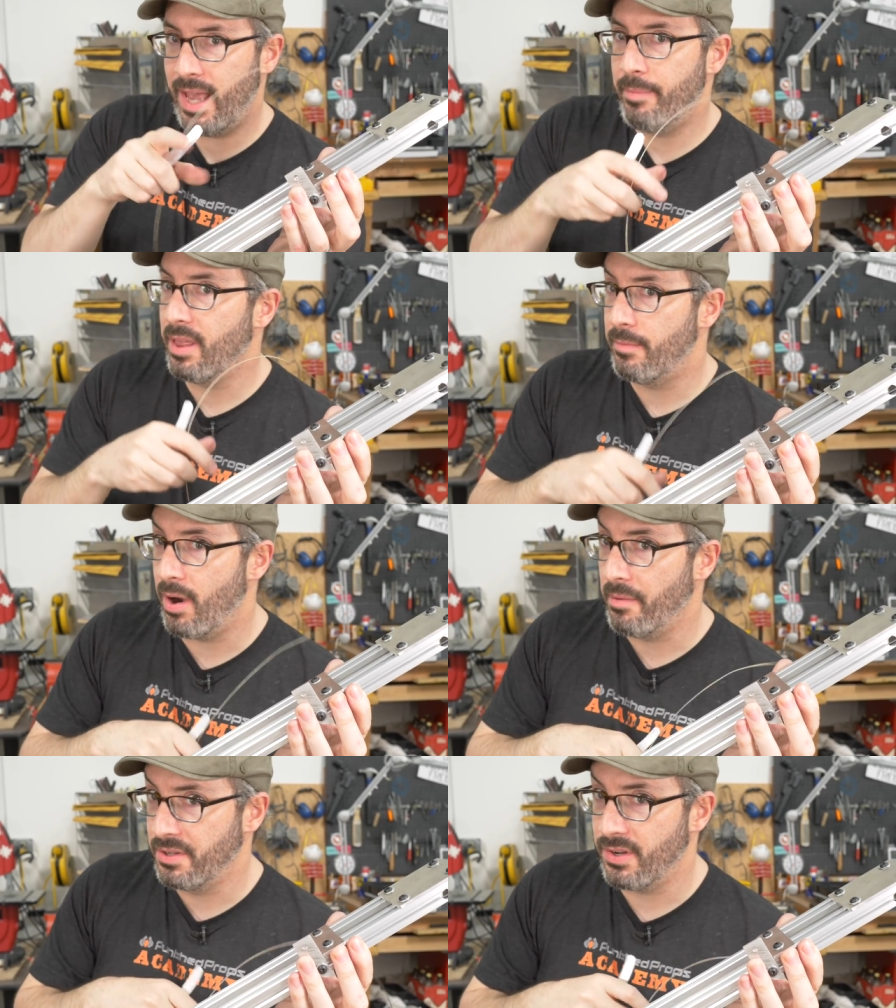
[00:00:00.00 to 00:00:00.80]
cable, I'd
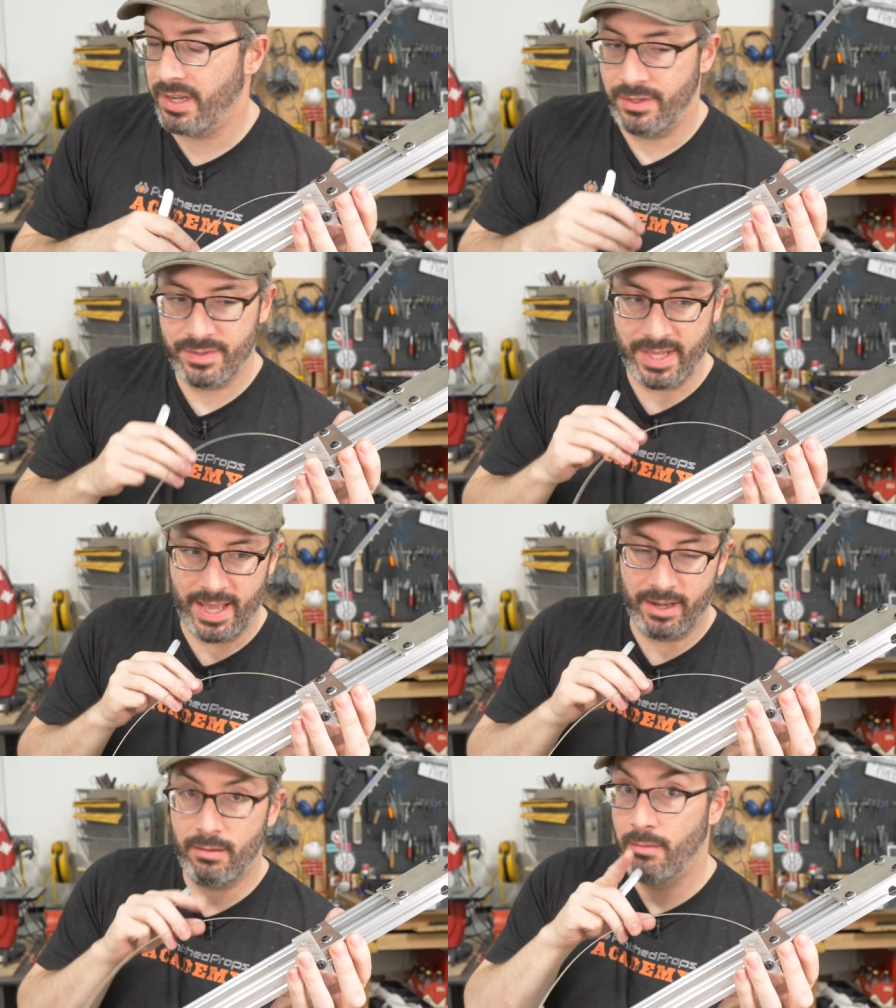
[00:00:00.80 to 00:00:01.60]
probably try and use
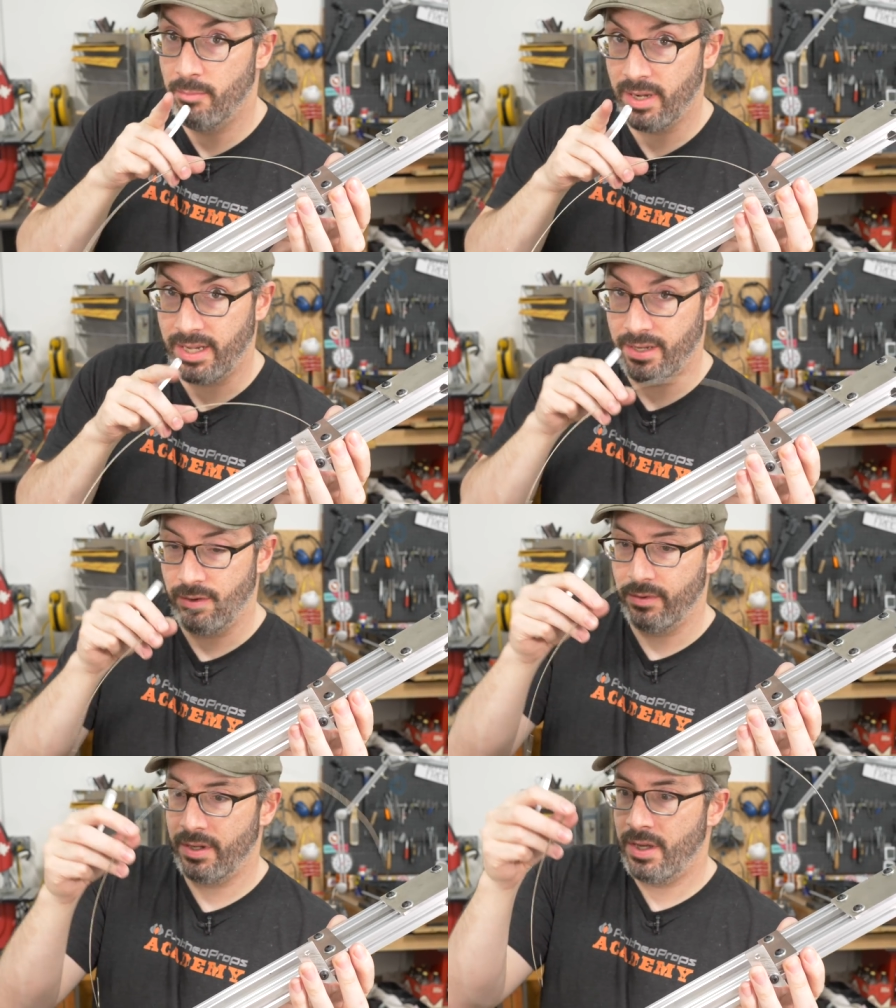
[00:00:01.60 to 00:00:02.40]
that, but I
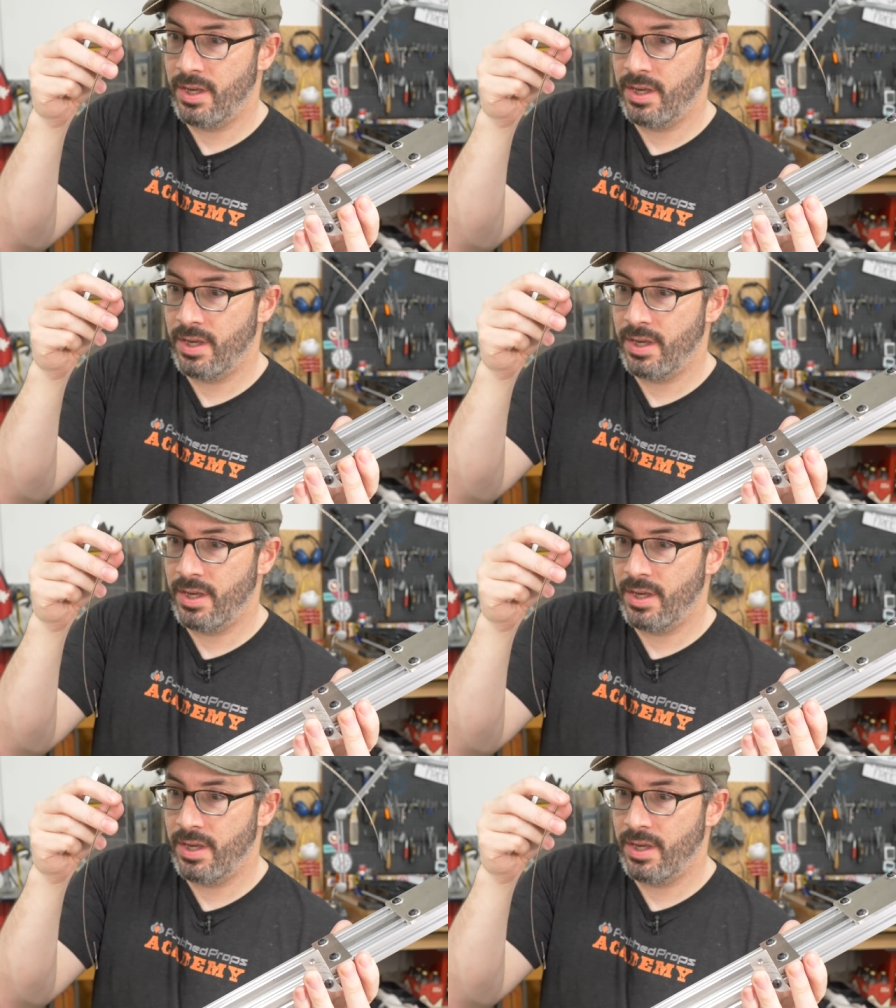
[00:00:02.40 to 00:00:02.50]
don't.